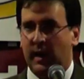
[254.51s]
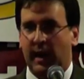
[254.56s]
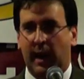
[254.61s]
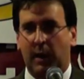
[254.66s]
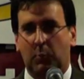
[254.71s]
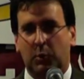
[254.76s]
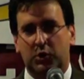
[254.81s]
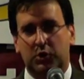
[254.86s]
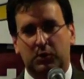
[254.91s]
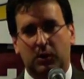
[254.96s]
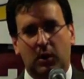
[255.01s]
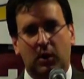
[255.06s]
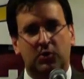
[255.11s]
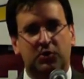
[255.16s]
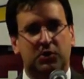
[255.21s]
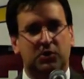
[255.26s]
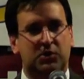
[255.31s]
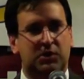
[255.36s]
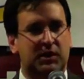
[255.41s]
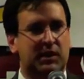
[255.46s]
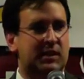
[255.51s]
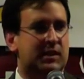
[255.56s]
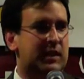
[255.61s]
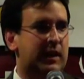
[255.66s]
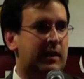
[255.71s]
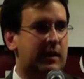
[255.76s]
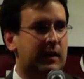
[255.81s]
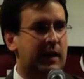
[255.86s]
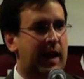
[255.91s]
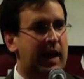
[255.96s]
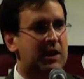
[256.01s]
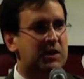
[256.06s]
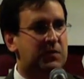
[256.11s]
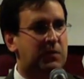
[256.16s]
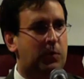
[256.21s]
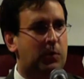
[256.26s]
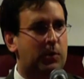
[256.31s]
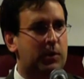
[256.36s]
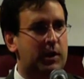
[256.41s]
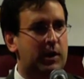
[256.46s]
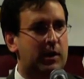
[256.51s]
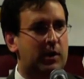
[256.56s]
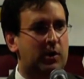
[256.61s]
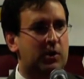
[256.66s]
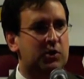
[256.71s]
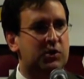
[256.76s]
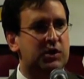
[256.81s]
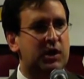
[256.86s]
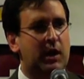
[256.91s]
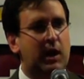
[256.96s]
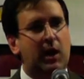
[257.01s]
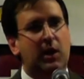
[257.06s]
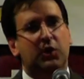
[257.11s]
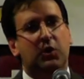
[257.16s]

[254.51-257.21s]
And what you'll also see is that in the last 4 years,